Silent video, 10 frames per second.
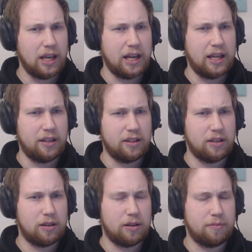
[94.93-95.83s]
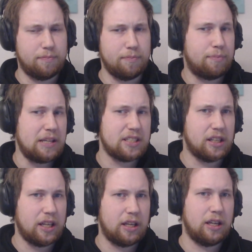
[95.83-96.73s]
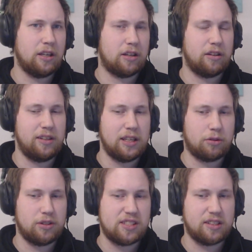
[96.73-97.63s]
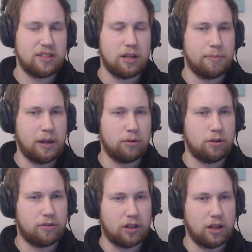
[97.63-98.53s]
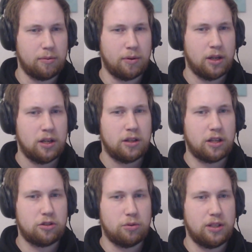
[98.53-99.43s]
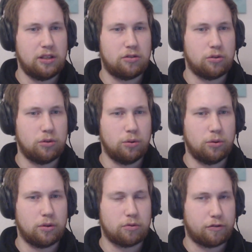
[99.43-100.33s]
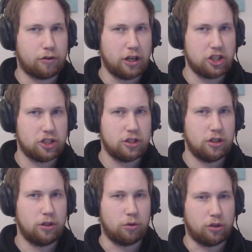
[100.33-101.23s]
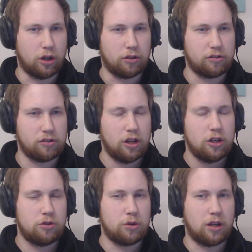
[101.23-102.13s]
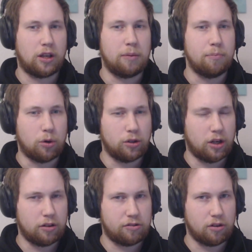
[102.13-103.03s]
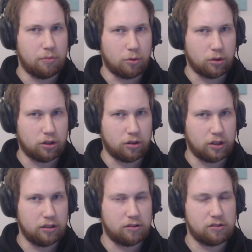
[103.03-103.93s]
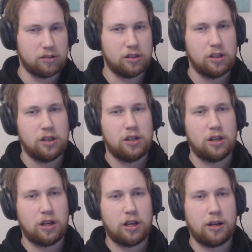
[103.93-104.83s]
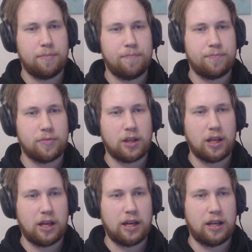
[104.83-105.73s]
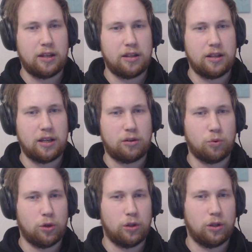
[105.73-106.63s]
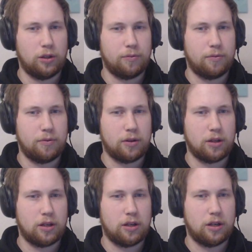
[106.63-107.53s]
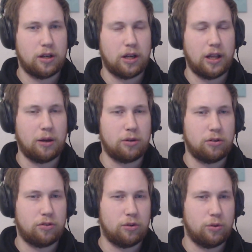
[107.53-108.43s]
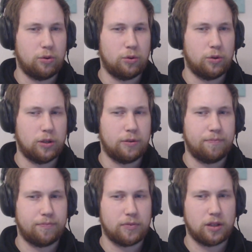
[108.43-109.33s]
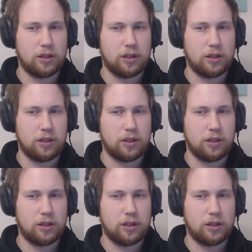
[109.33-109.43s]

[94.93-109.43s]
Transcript: And basically decreases the amount of time that you need to refresh your dots. So you can keep more dots on more targets, and it will allow you to